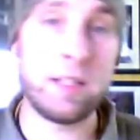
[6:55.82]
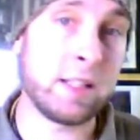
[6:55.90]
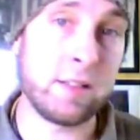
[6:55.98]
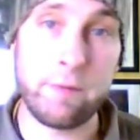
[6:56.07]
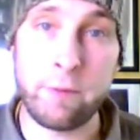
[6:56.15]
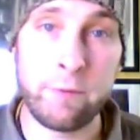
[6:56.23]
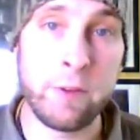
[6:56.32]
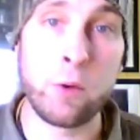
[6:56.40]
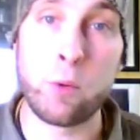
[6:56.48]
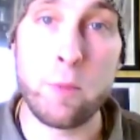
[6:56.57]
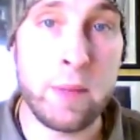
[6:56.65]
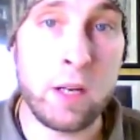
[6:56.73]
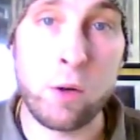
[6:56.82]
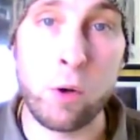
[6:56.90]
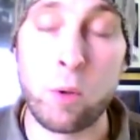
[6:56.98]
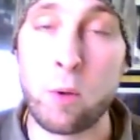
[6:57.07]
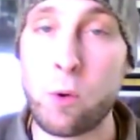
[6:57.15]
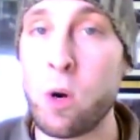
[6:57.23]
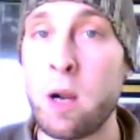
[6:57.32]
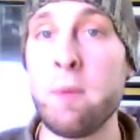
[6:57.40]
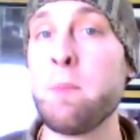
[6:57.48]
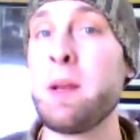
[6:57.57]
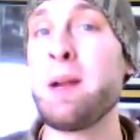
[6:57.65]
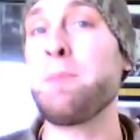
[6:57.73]
it doesn't fulfill the rabbinical
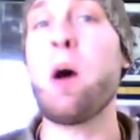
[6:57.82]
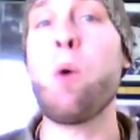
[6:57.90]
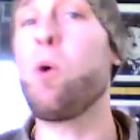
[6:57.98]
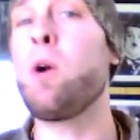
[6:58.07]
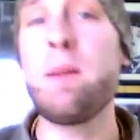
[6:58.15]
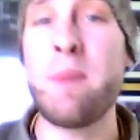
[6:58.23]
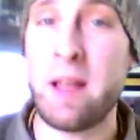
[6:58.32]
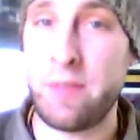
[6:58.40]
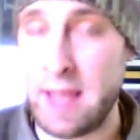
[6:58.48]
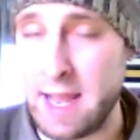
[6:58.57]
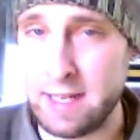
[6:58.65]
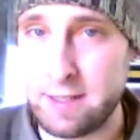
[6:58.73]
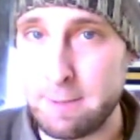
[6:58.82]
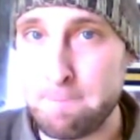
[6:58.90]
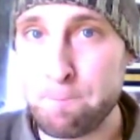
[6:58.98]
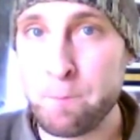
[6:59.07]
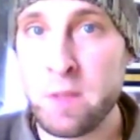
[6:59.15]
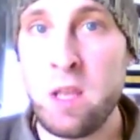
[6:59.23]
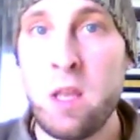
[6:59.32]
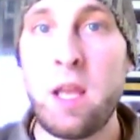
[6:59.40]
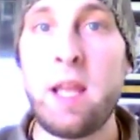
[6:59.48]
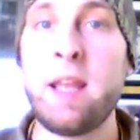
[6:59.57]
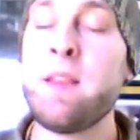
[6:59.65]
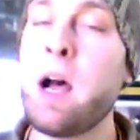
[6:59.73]
requirement. But I'm not worried about
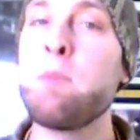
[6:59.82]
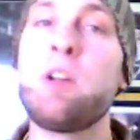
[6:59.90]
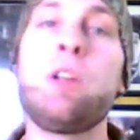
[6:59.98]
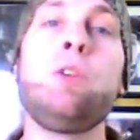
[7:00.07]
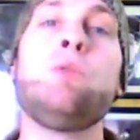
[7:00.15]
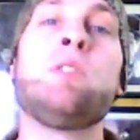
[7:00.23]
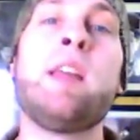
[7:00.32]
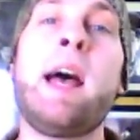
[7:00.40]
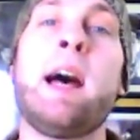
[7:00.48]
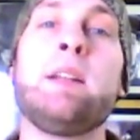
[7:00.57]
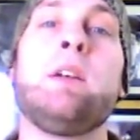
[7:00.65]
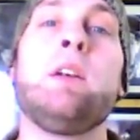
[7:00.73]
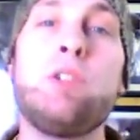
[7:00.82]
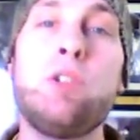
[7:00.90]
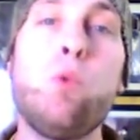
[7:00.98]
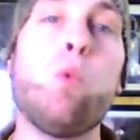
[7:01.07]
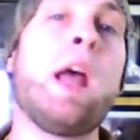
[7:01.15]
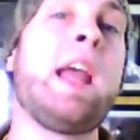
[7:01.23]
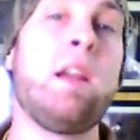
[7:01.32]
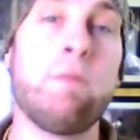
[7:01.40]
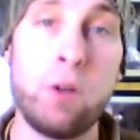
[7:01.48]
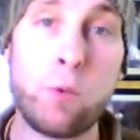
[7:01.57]
that. And I'm going to use that to wave